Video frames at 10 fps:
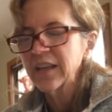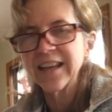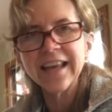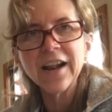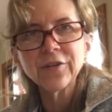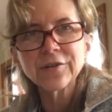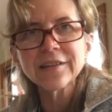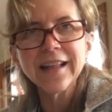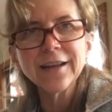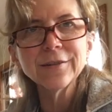Get out those
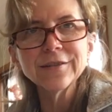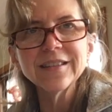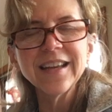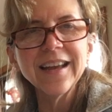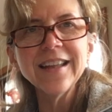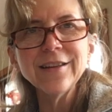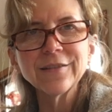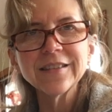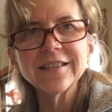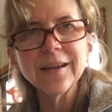Legos again. You
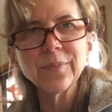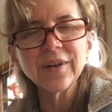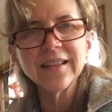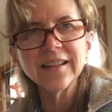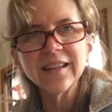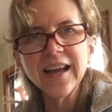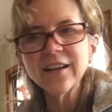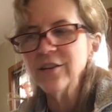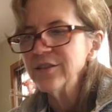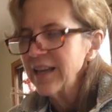could separate the
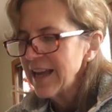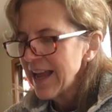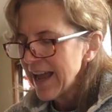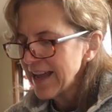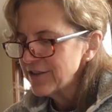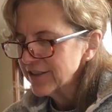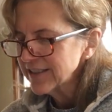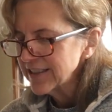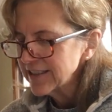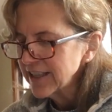Legos and
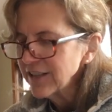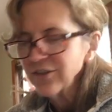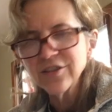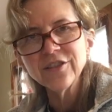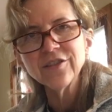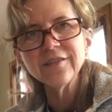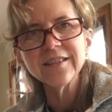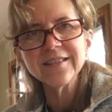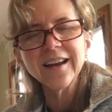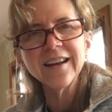just continue to do
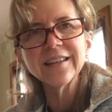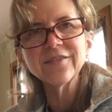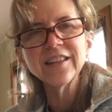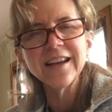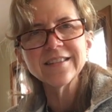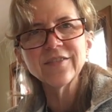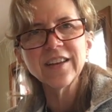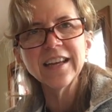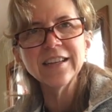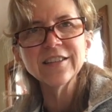this kind of
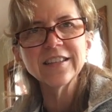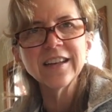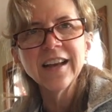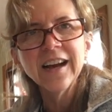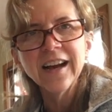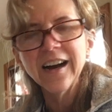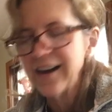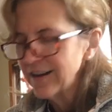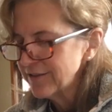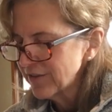classification
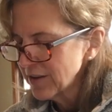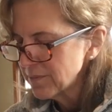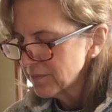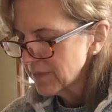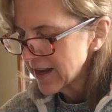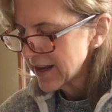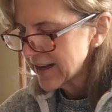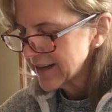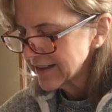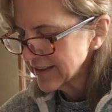of
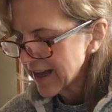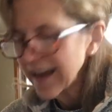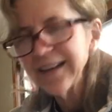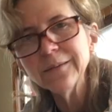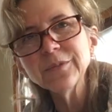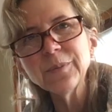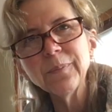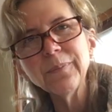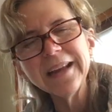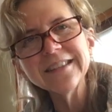items
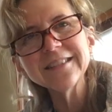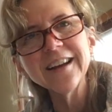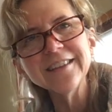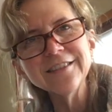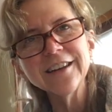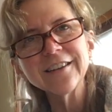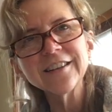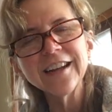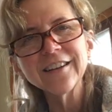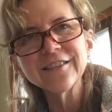based on
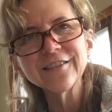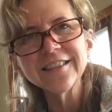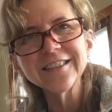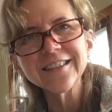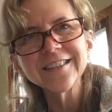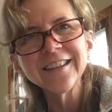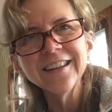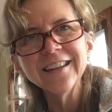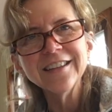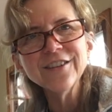shared characteristics.
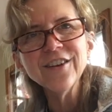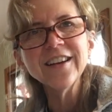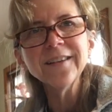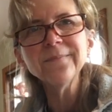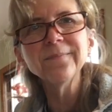Enjoy!